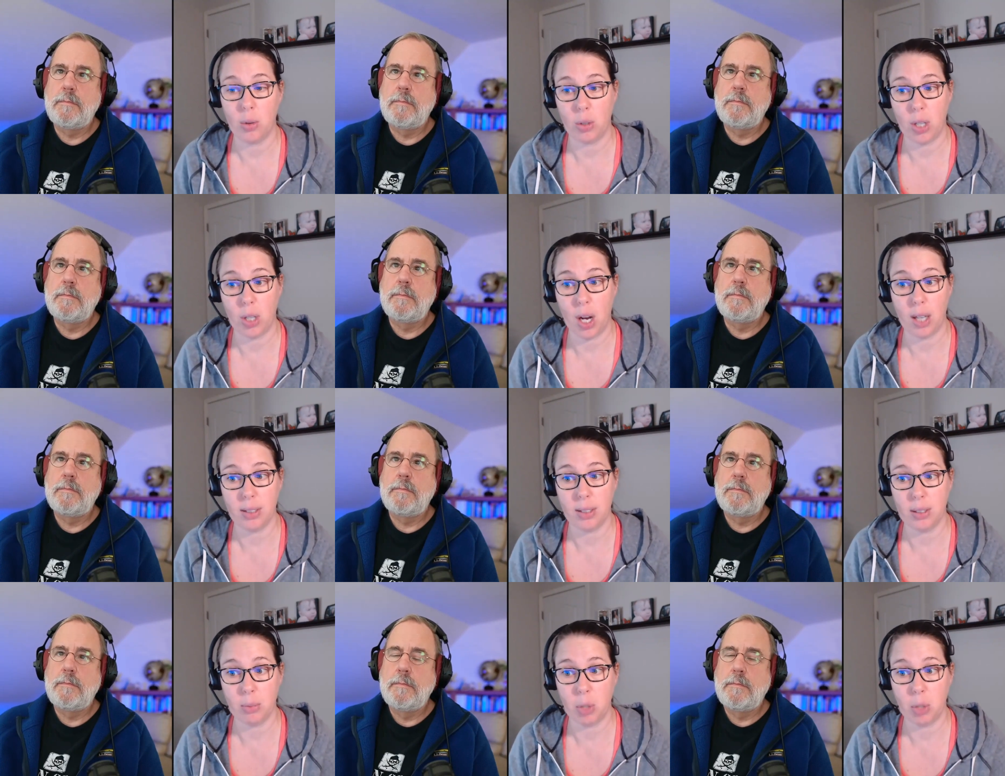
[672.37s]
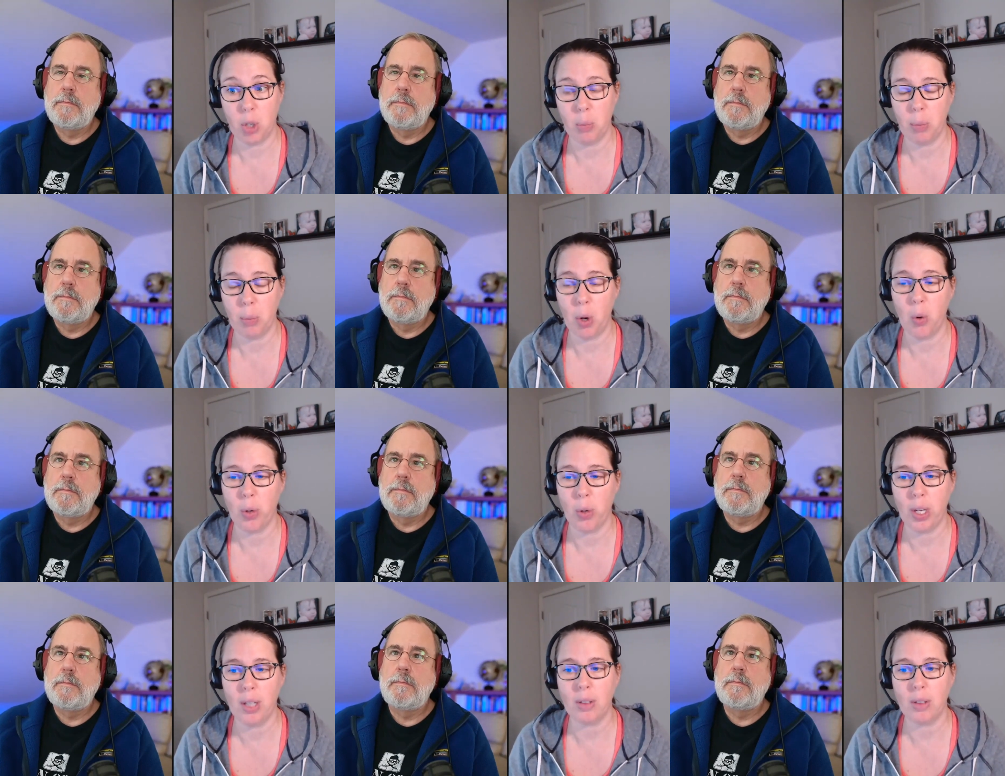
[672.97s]
Speaker 1: custom
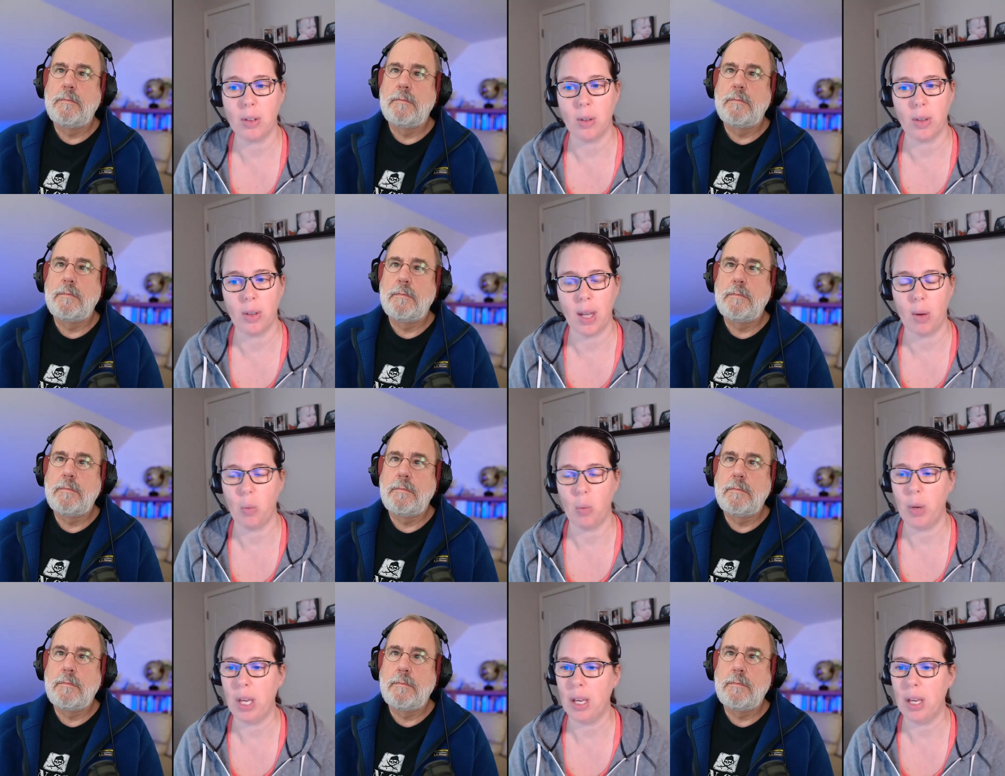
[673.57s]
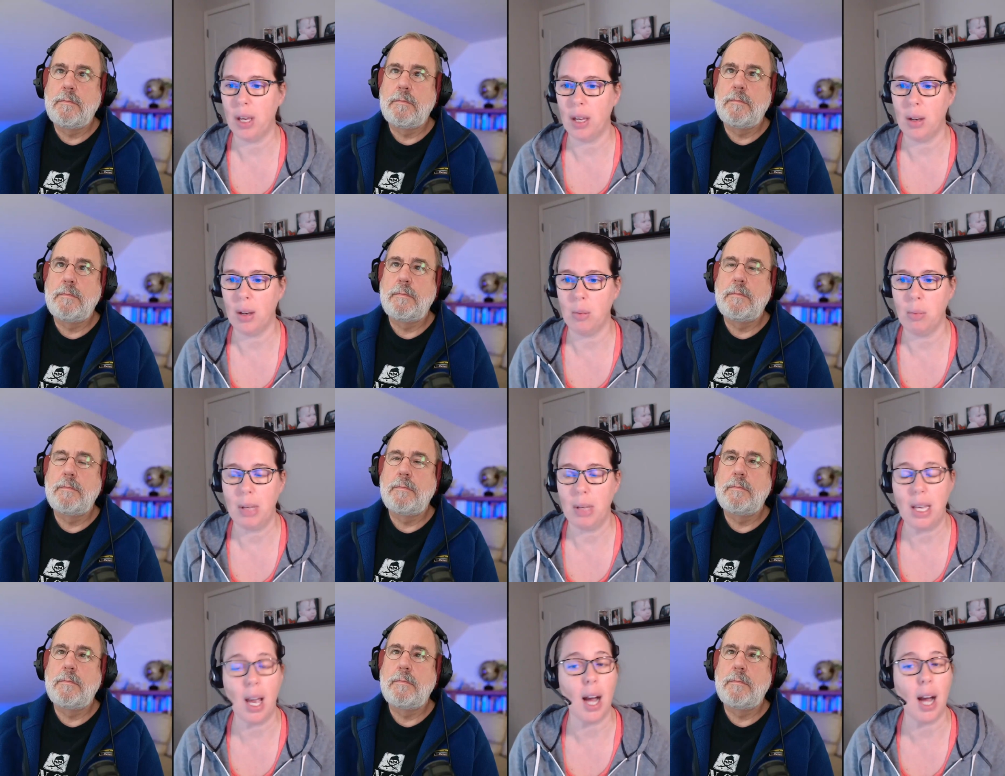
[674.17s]
component so that we can
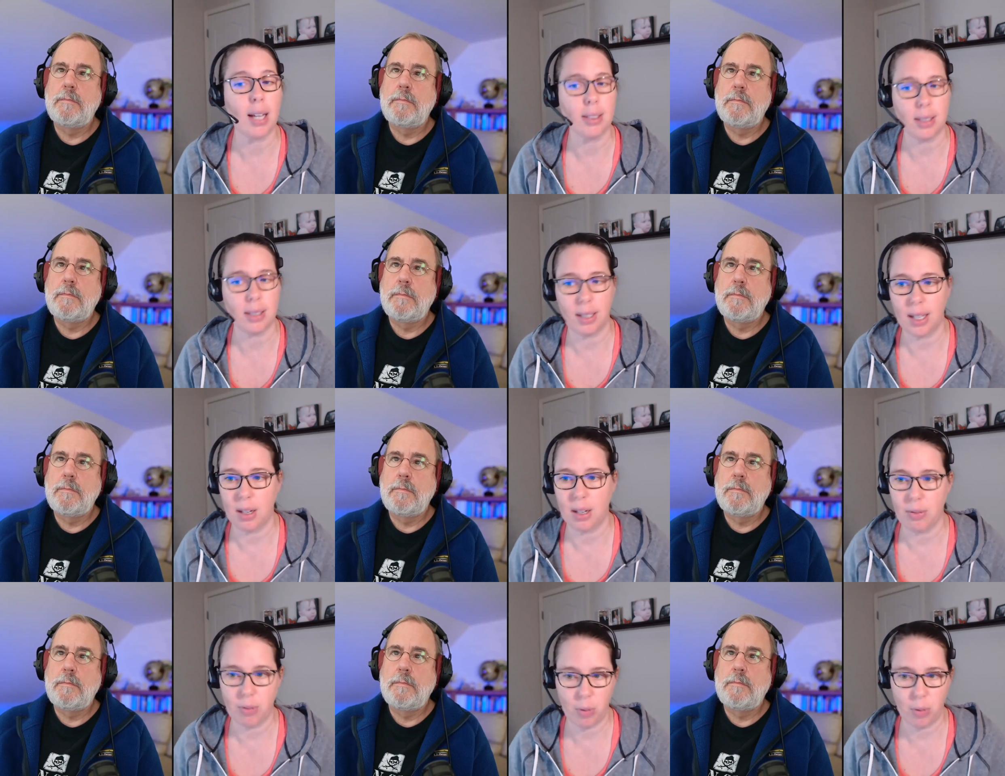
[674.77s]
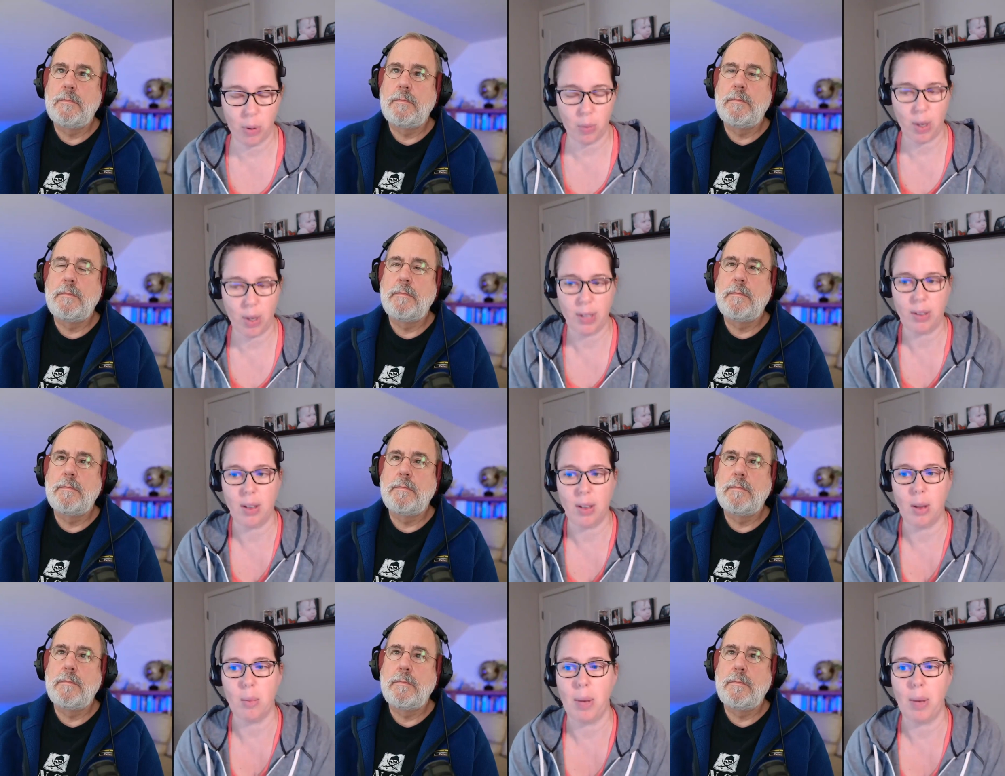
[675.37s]
be isolated from the rest
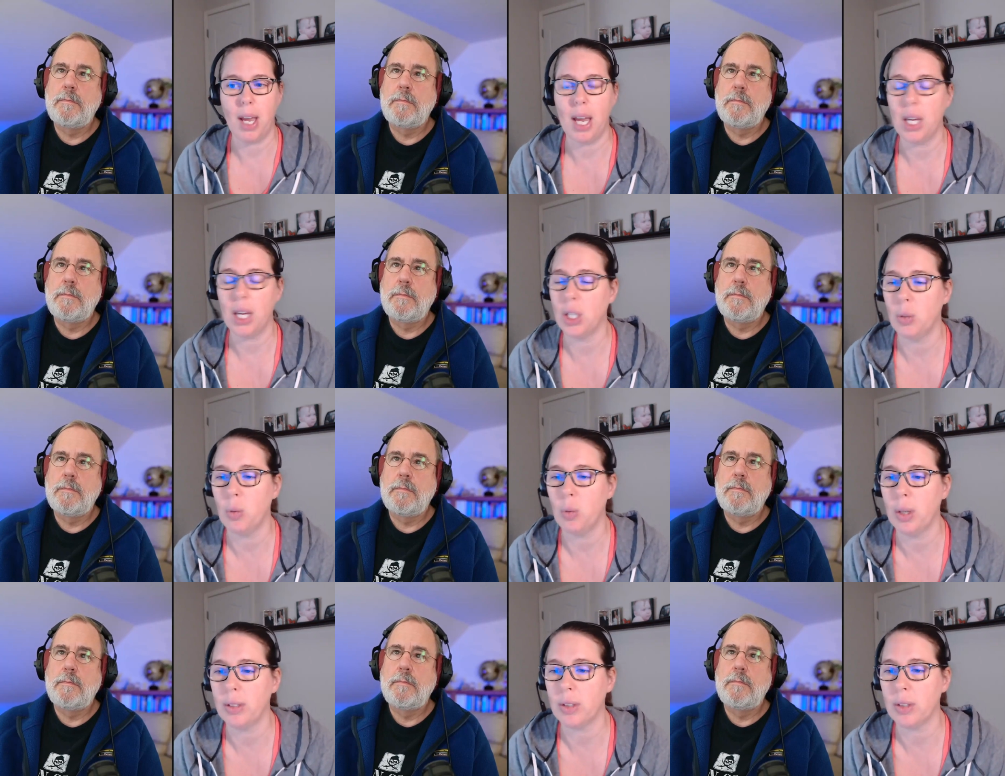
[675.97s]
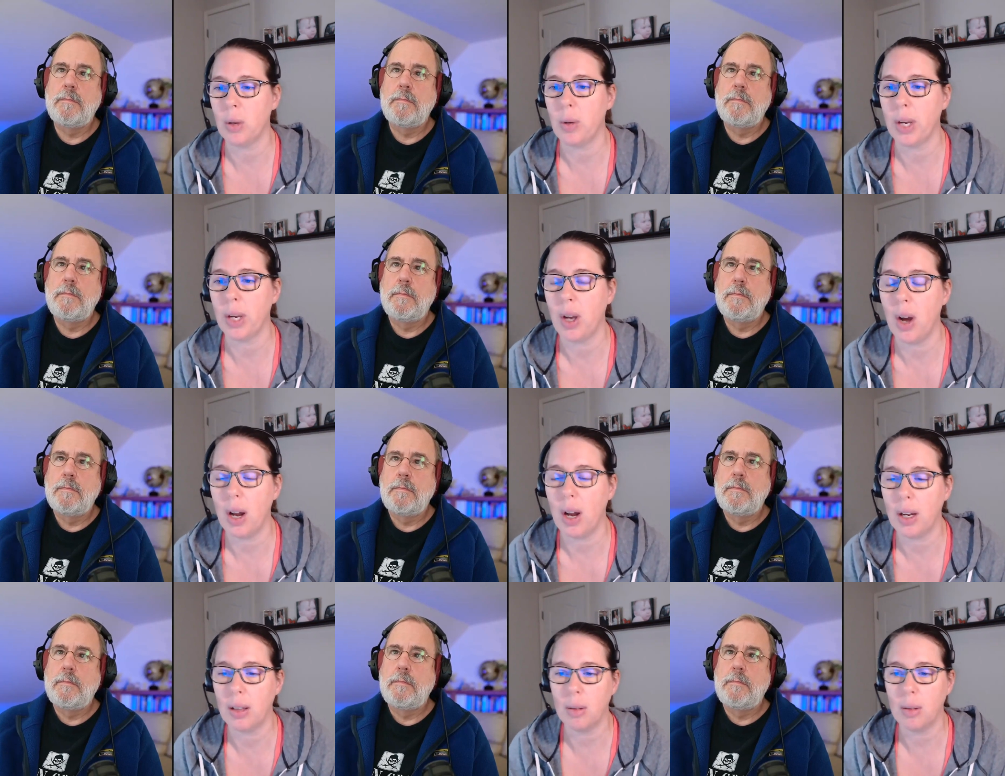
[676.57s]
of the page and what's going
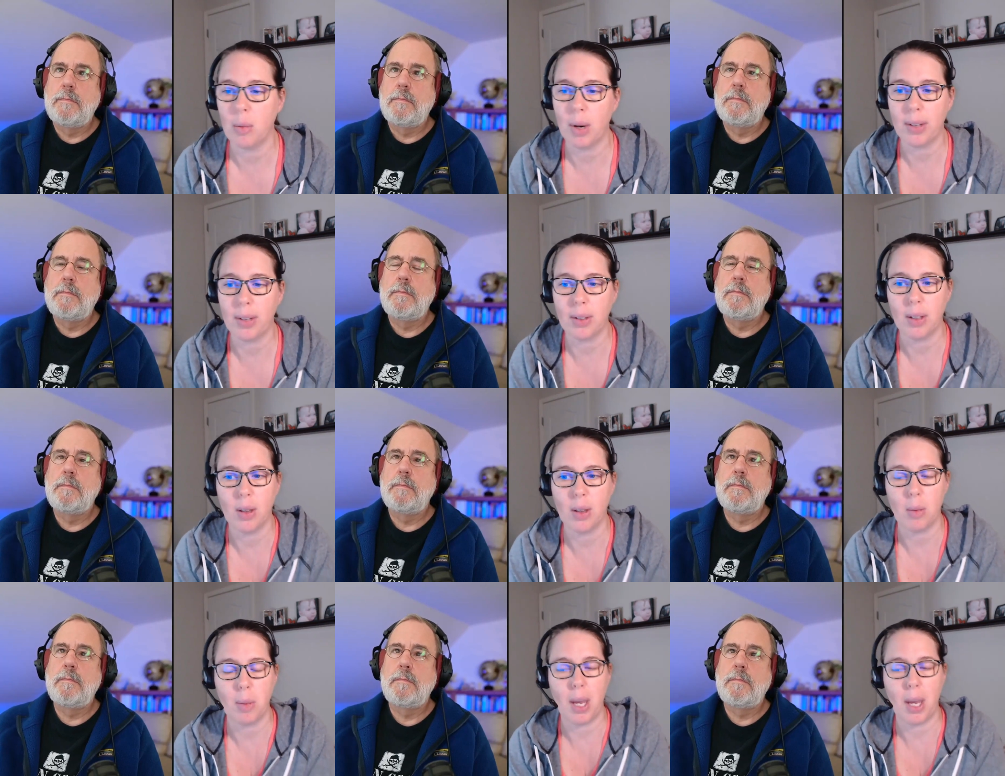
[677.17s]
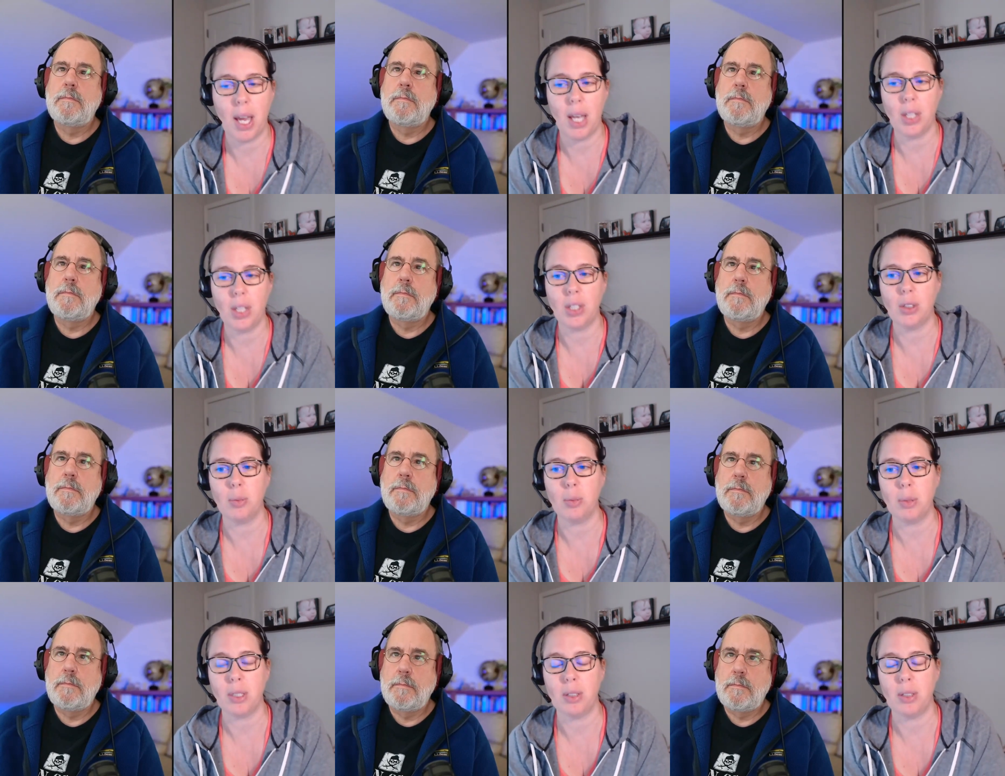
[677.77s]
on in the rest of the page and
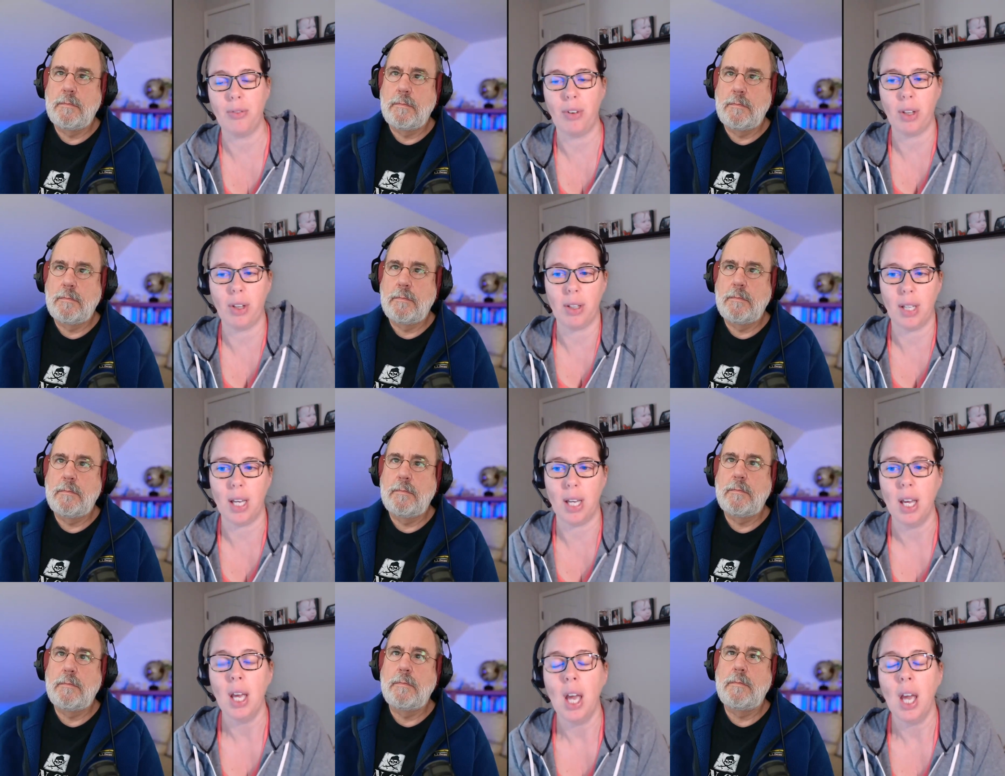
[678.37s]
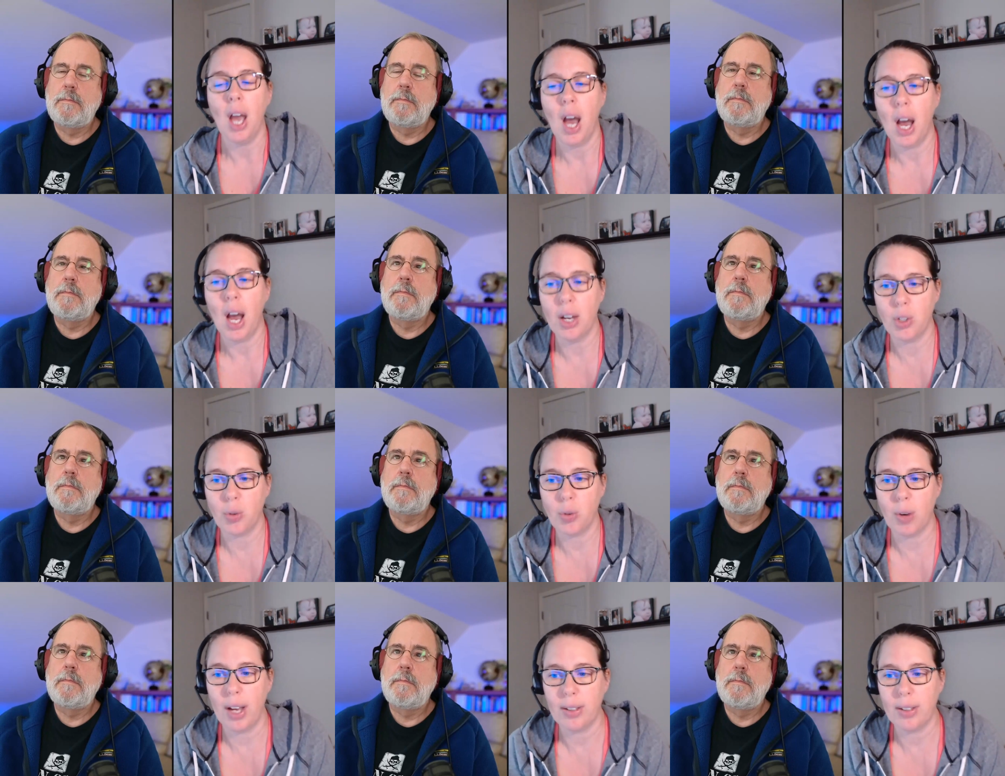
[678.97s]
specifically
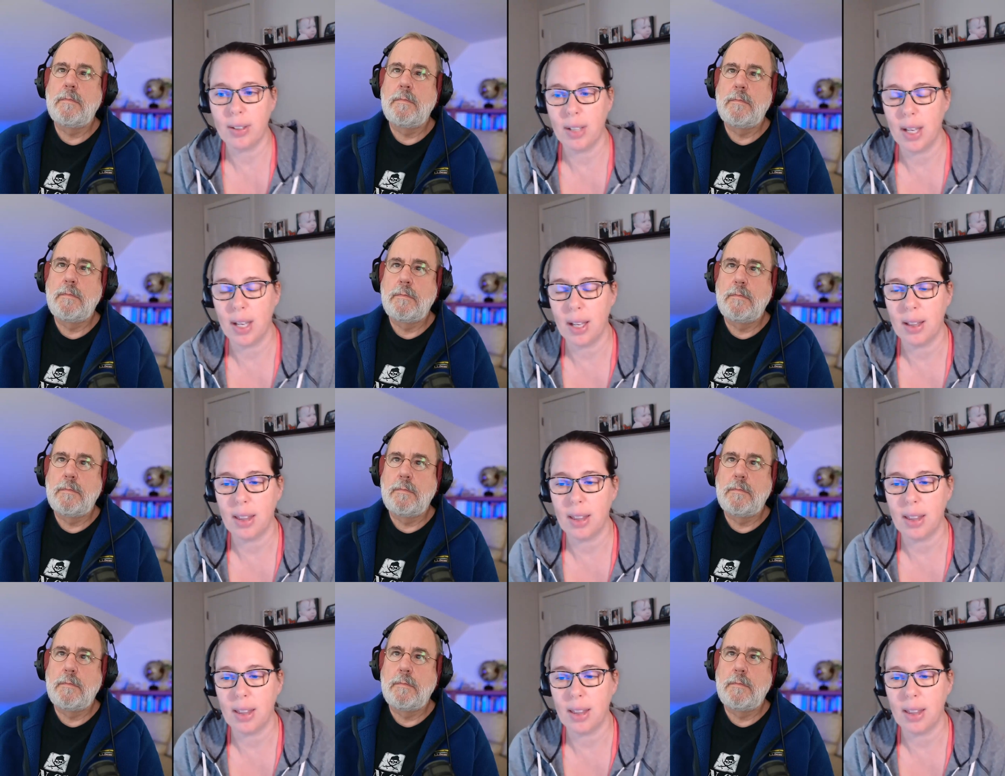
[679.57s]
addressing